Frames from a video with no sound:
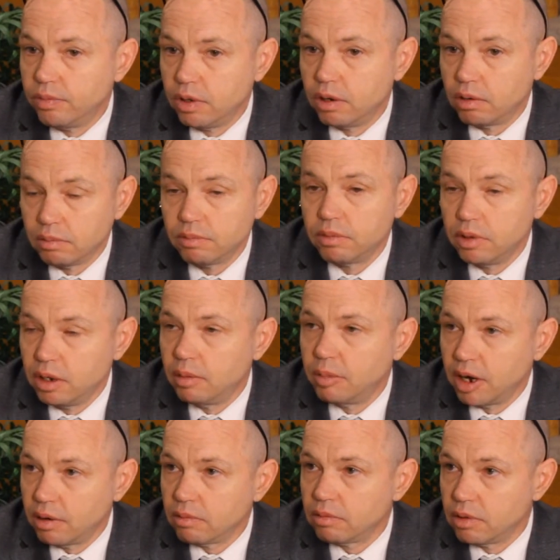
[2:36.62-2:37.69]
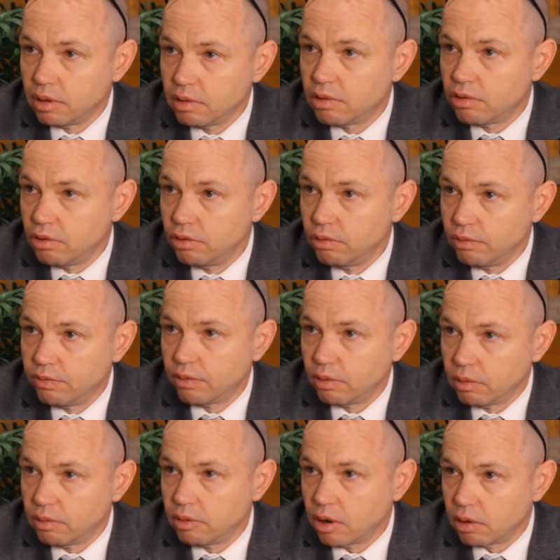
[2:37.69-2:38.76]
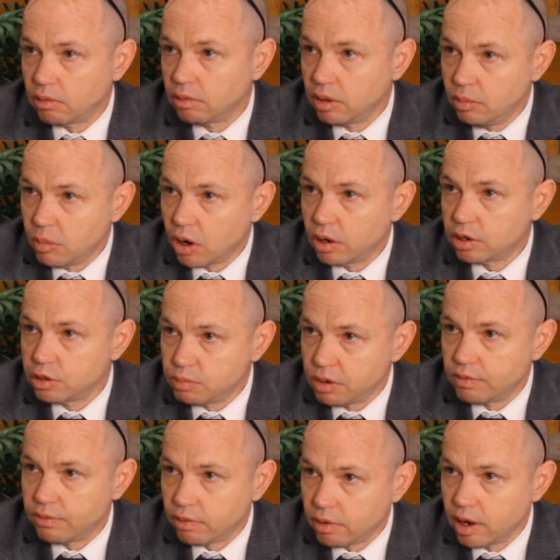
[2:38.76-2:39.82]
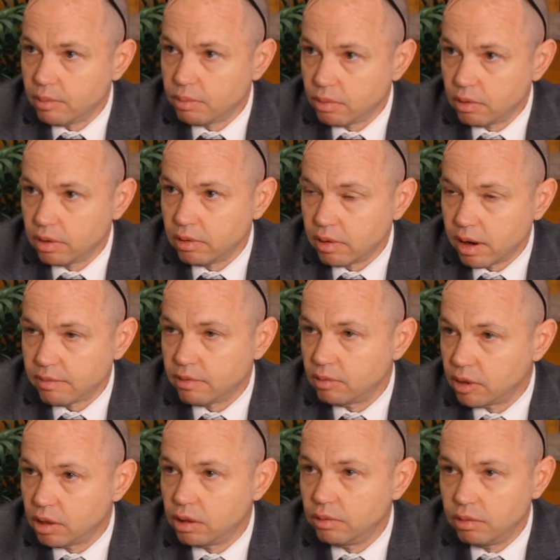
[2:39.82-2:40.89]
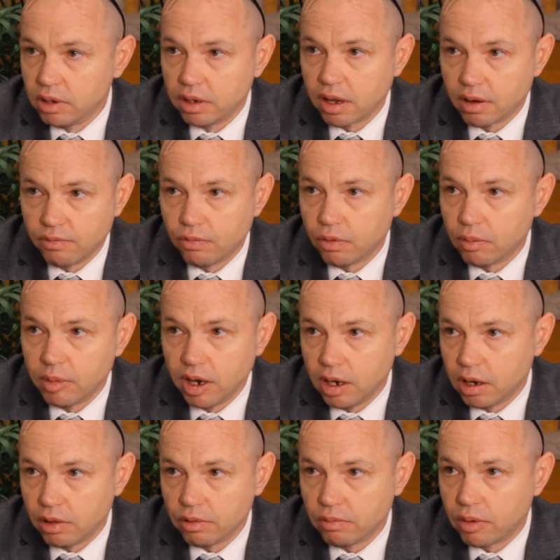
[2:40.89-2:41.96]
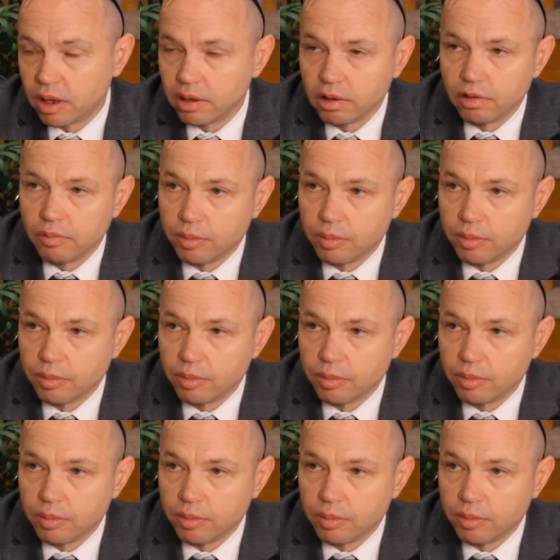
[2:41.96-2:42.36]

the amount that's due for not only March, but for April. You have to include in that form any other rent that's